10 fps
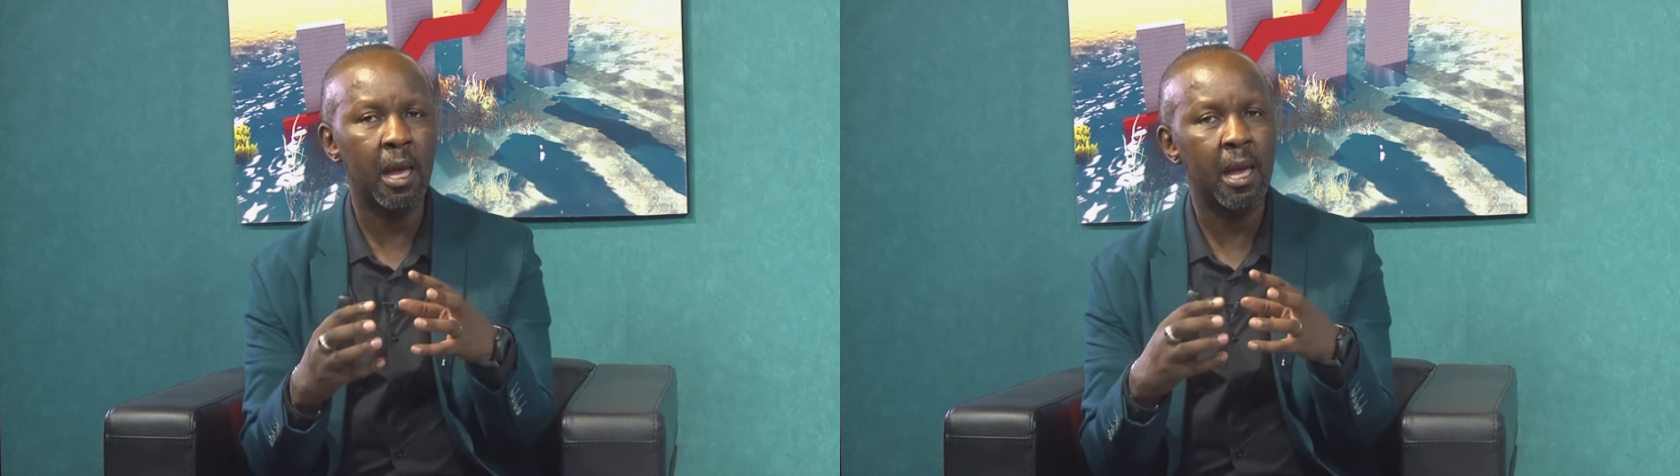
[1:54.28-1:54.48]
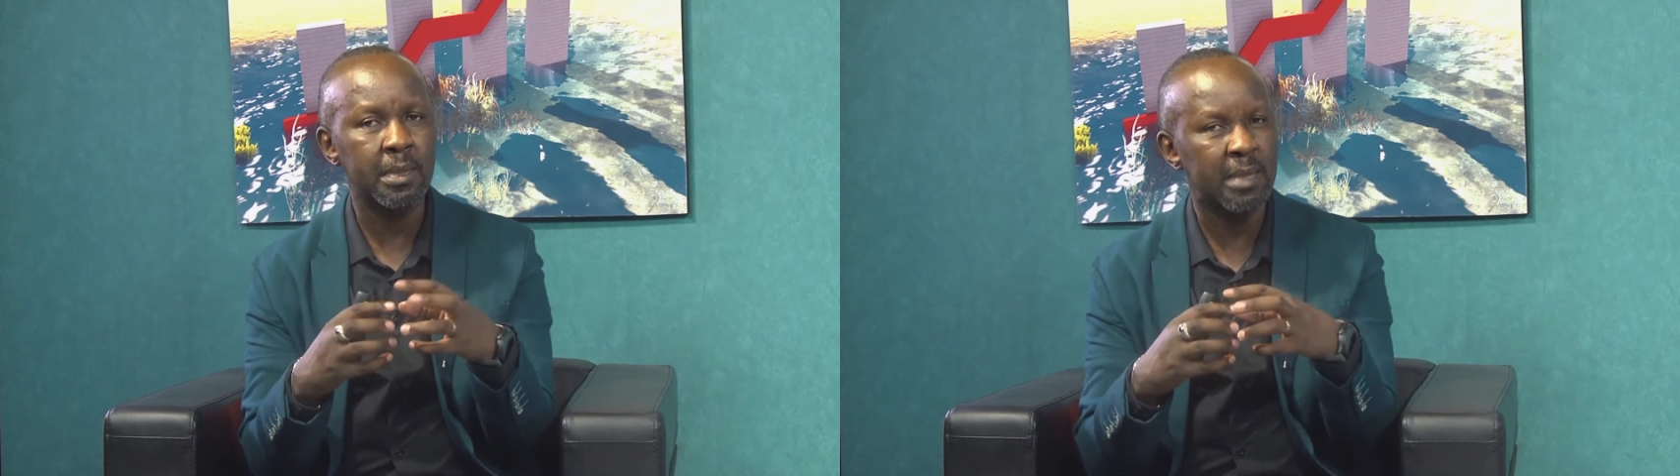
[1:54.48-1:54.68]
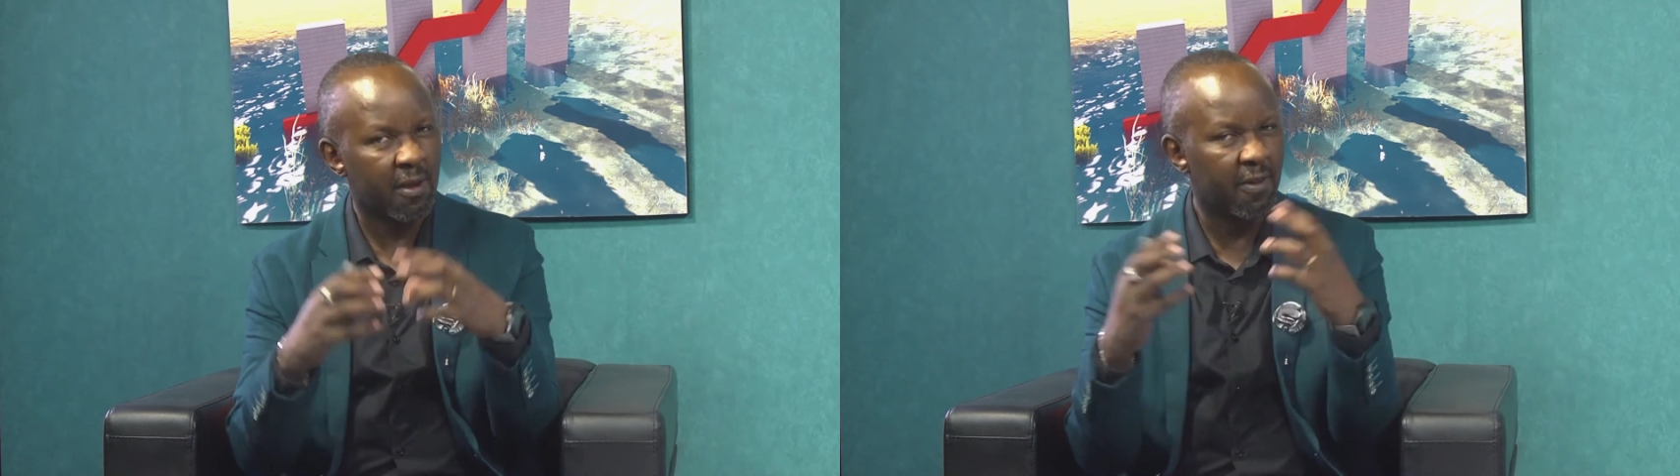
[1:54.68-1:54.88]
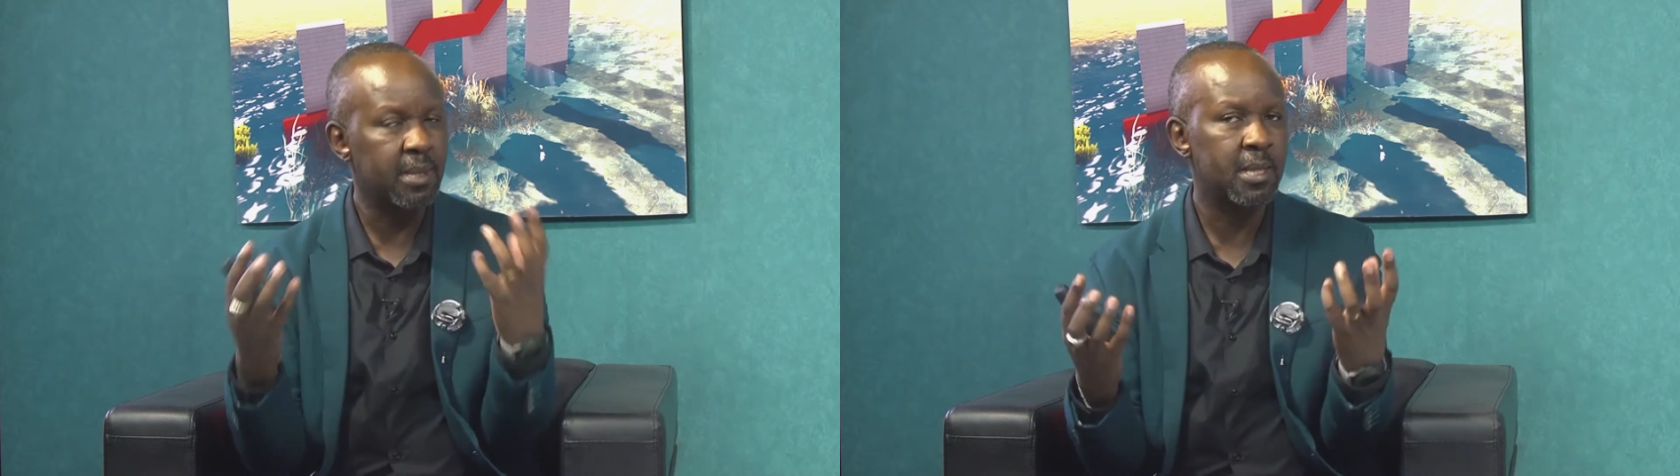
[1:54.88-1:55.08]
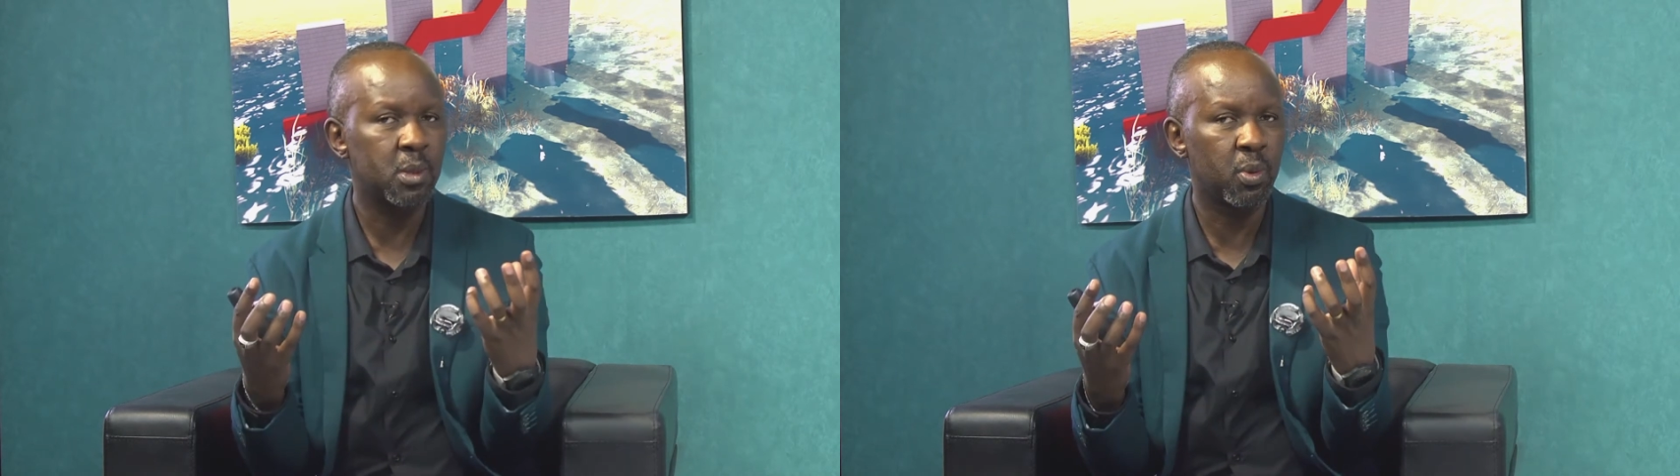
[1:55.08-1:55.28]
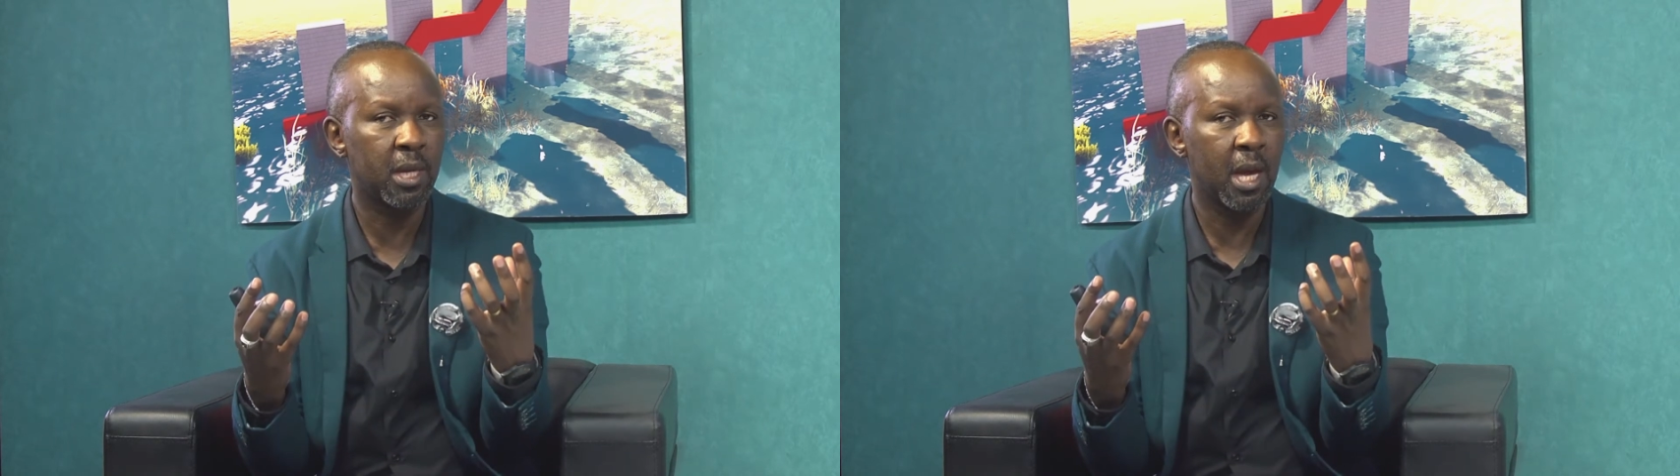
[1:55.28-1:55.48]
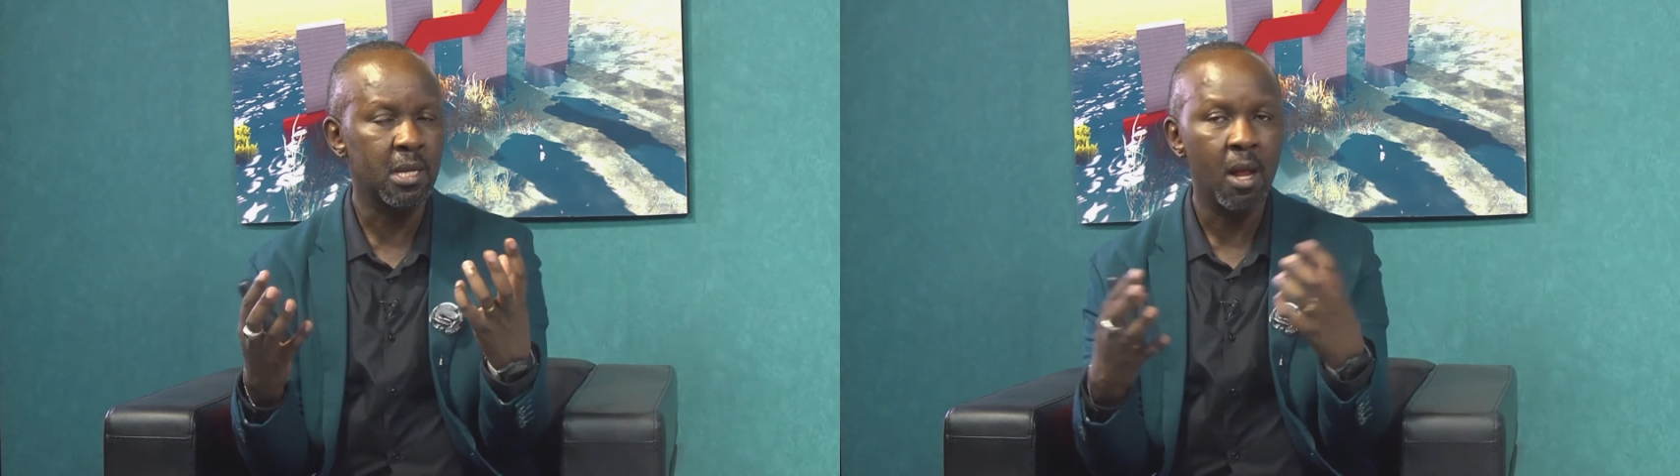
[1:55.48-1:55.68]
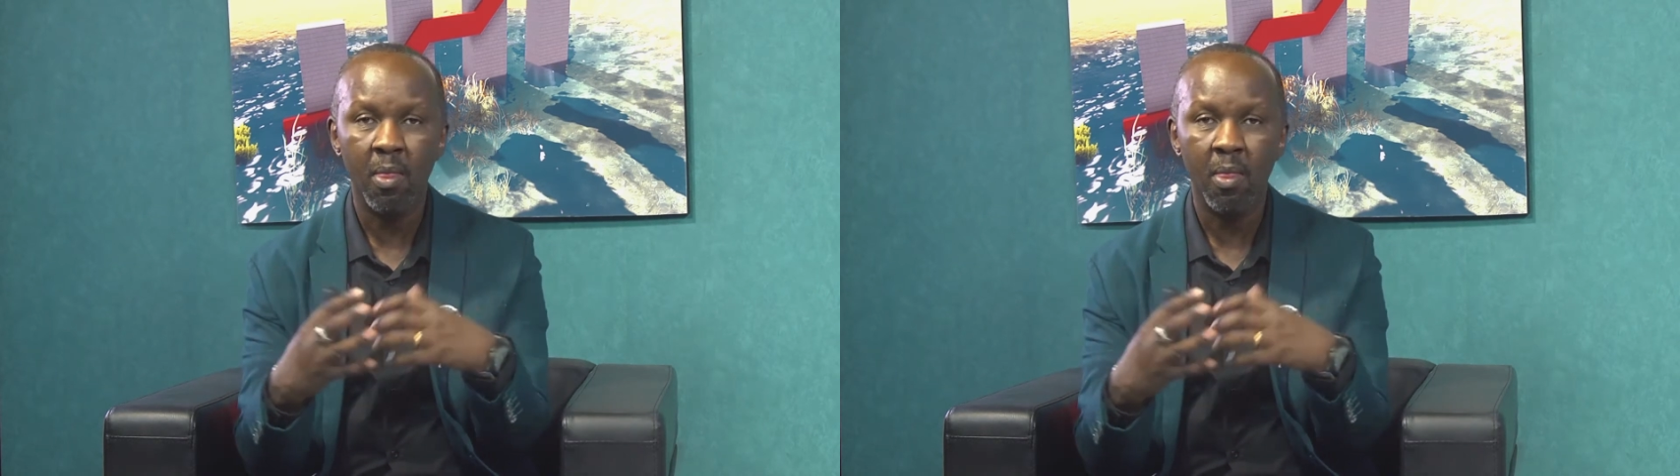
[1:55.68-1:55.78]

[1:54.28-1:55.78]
as diverse as we get,